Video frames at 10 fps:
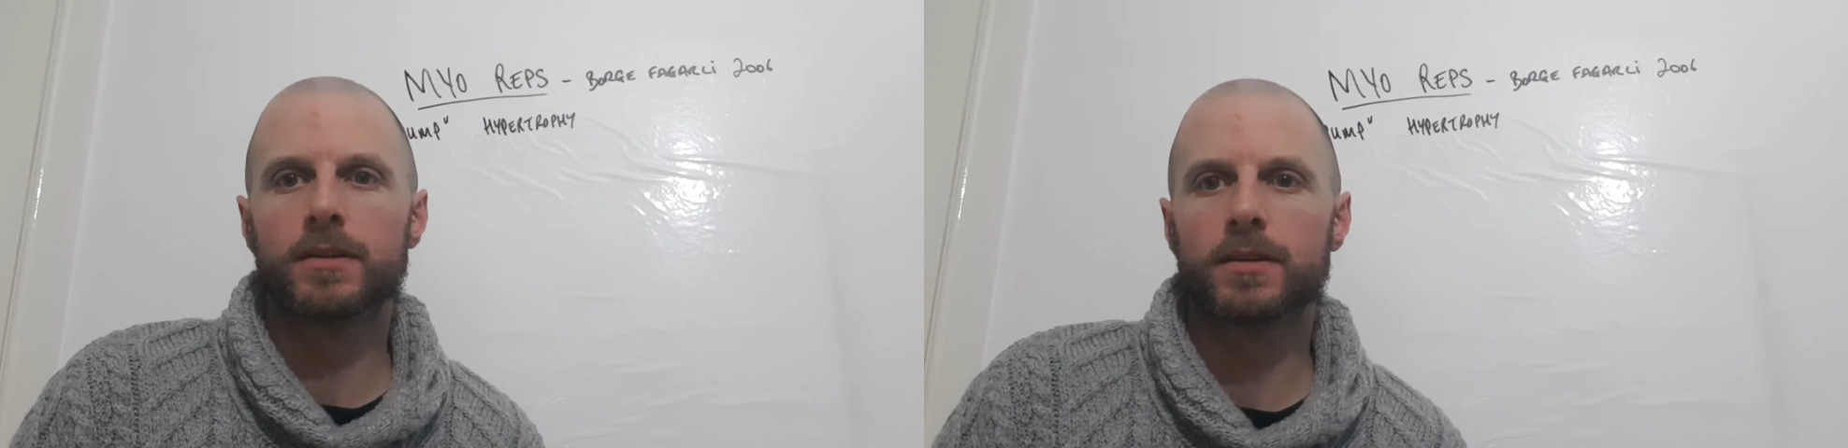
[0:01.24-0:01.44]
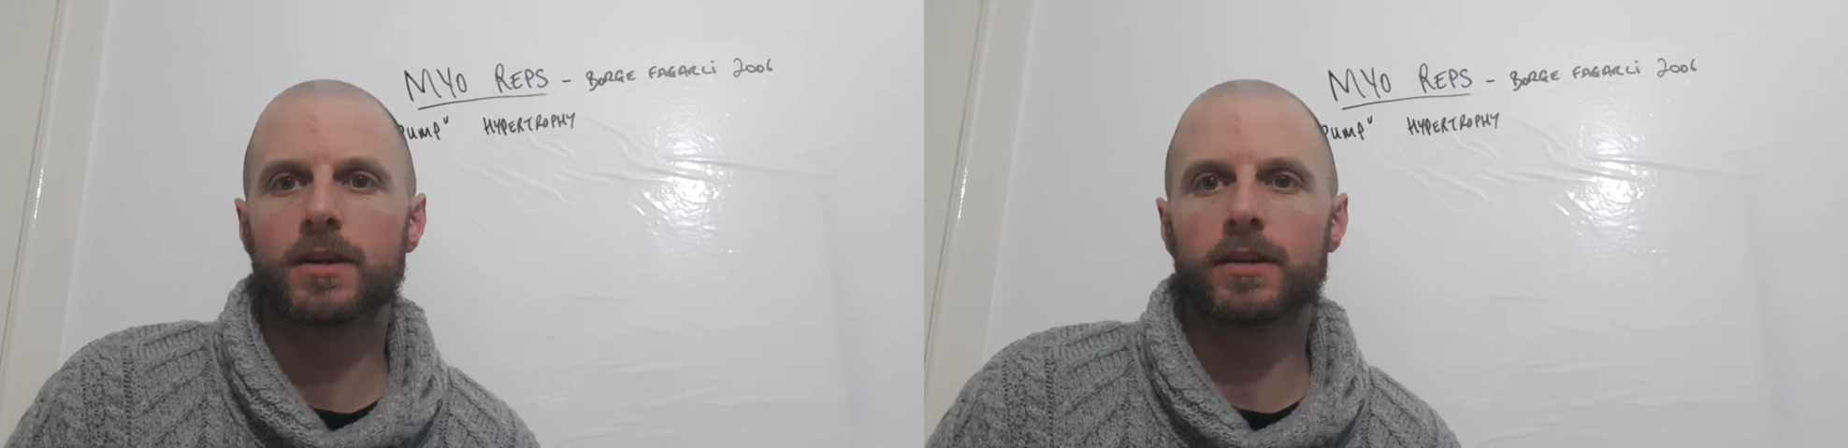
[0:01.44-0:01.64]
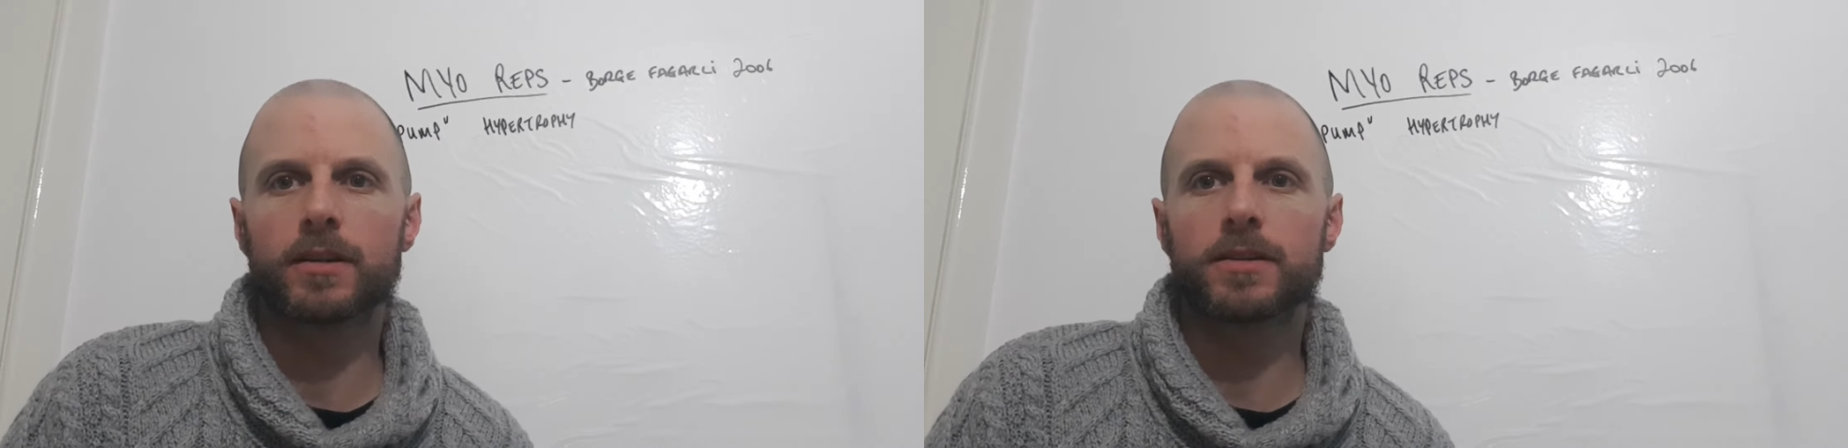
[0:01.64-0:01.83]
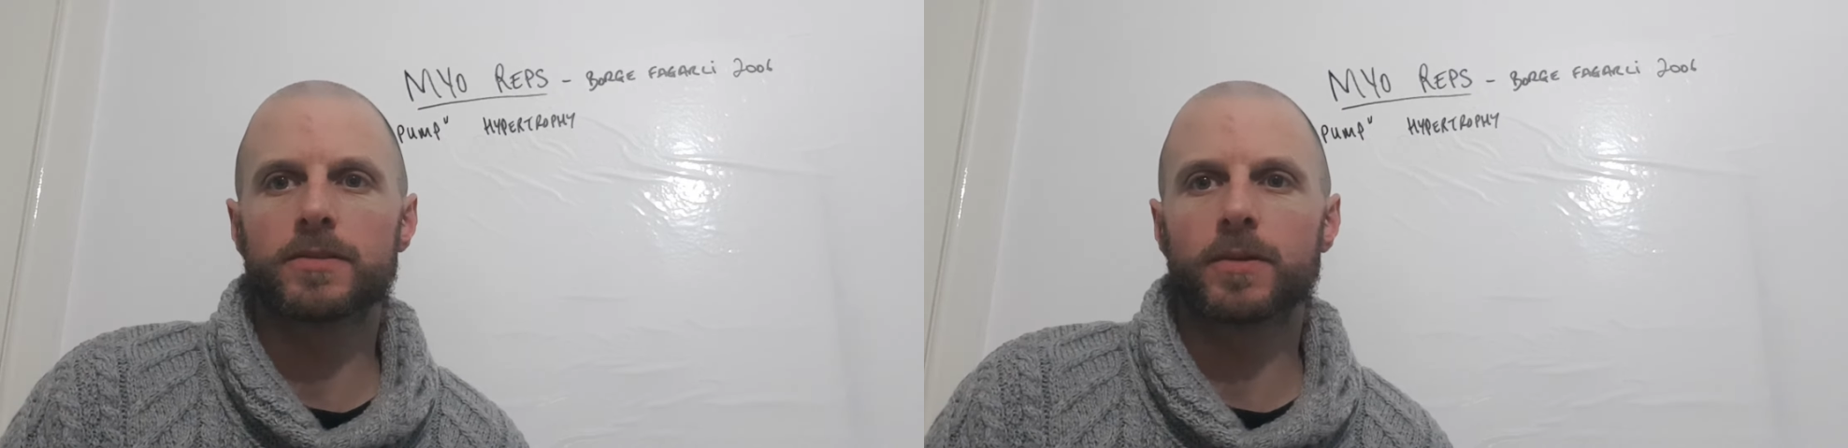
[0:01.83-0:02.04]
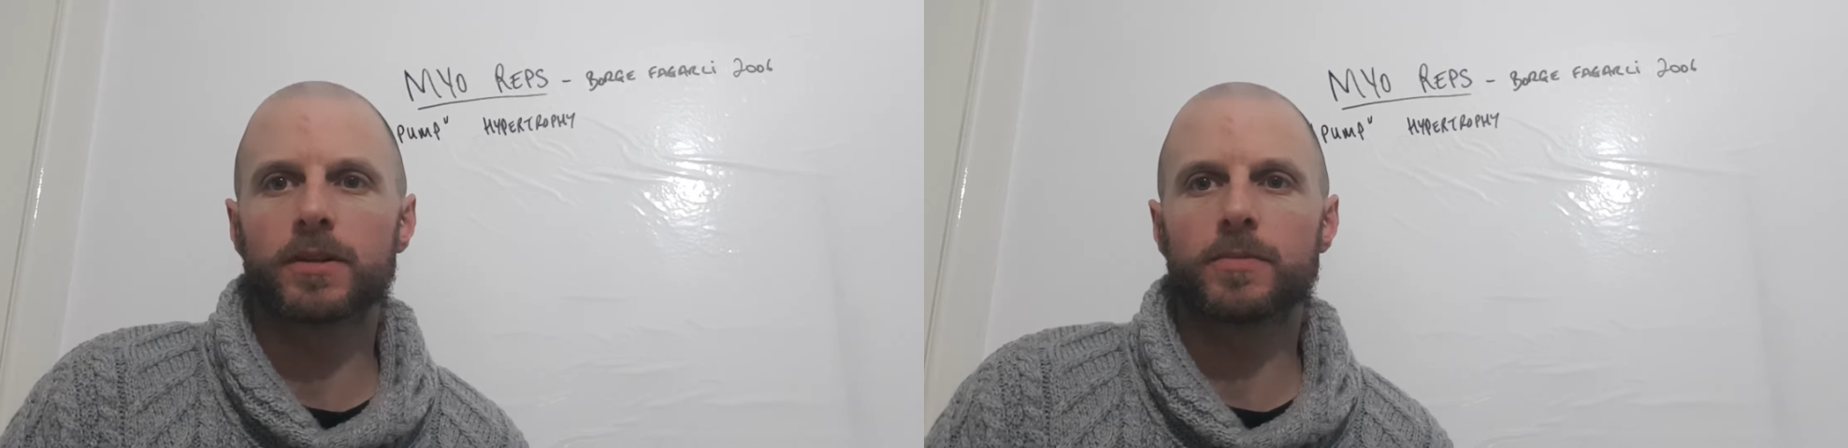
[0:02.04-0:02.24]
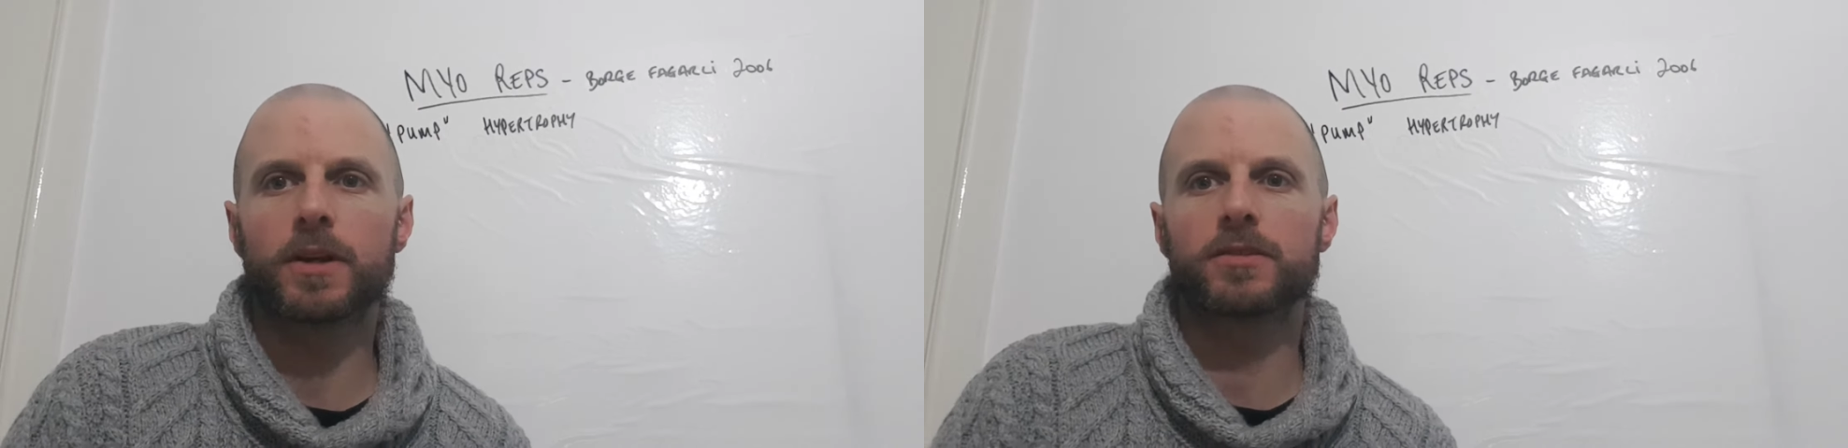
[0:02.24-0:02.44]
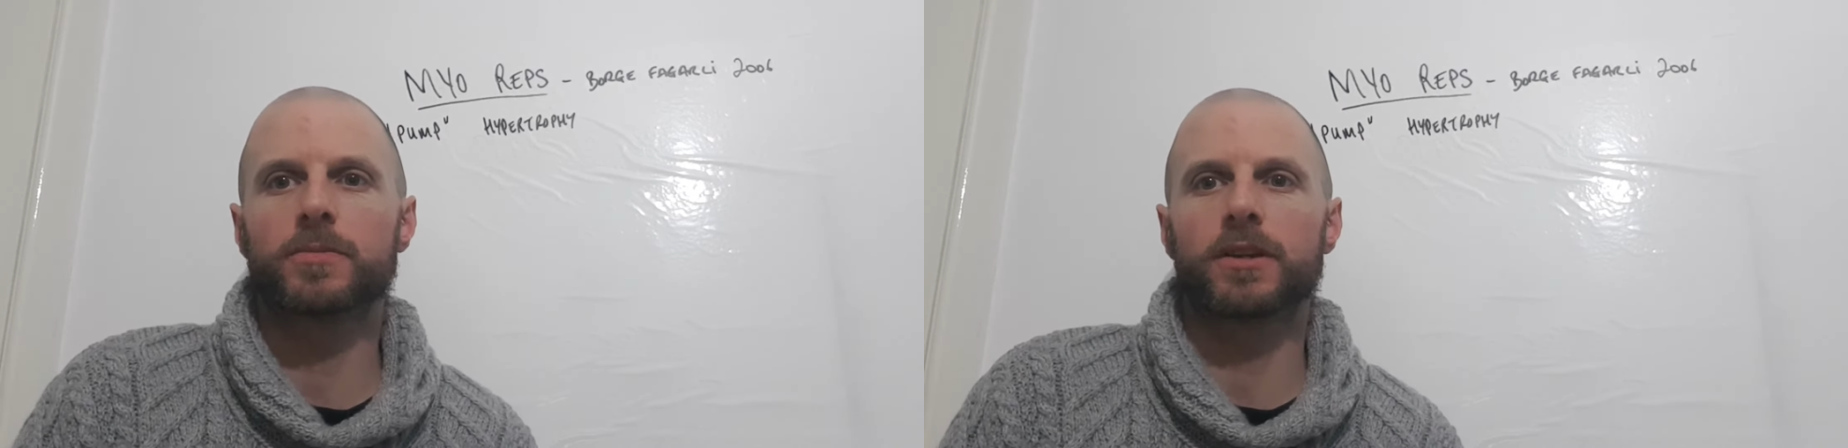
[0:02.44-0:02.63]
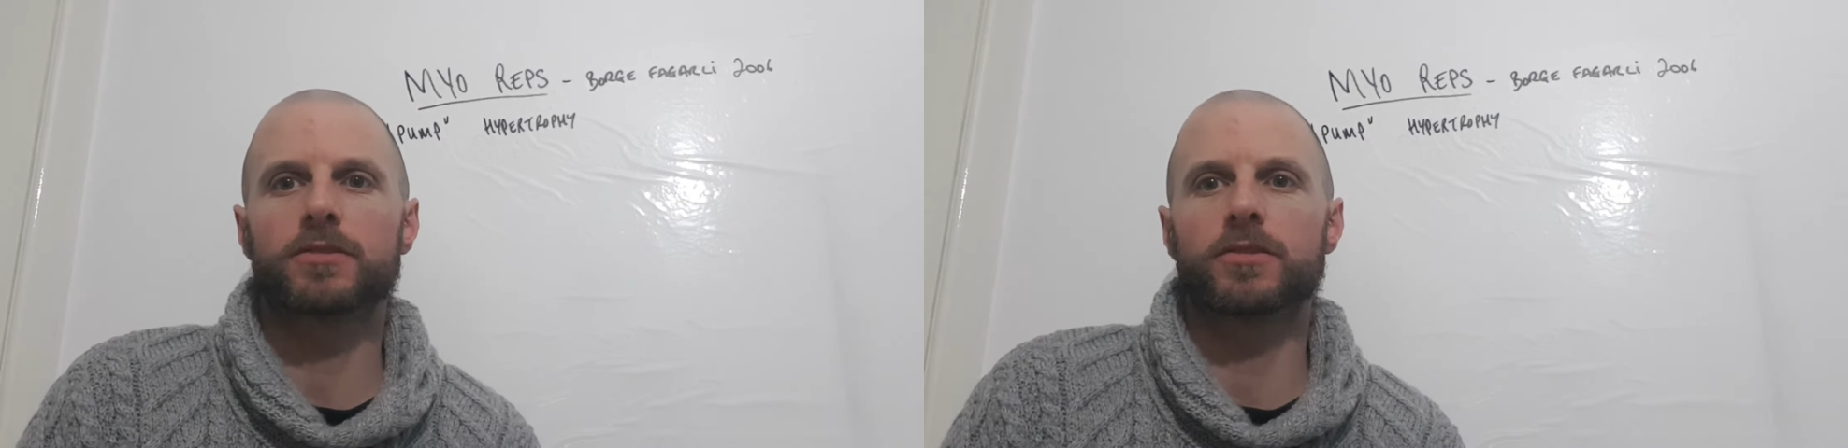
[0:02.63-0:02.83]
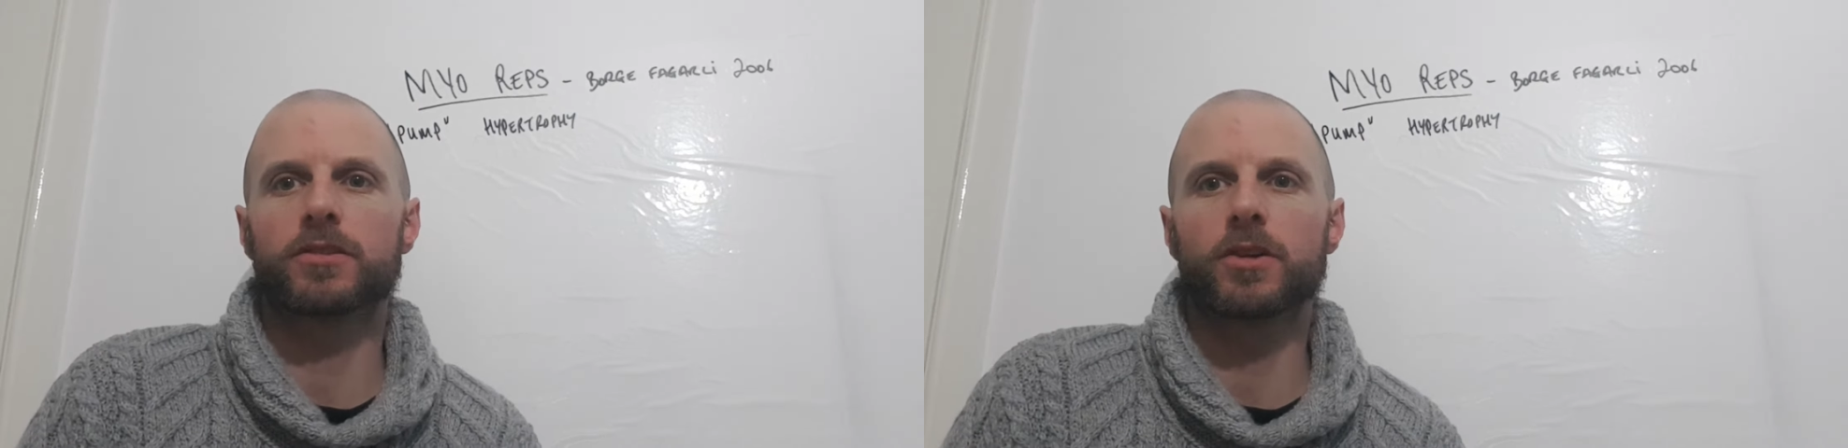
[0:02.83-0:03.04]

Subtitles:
Hey guys, welcome back to McDonough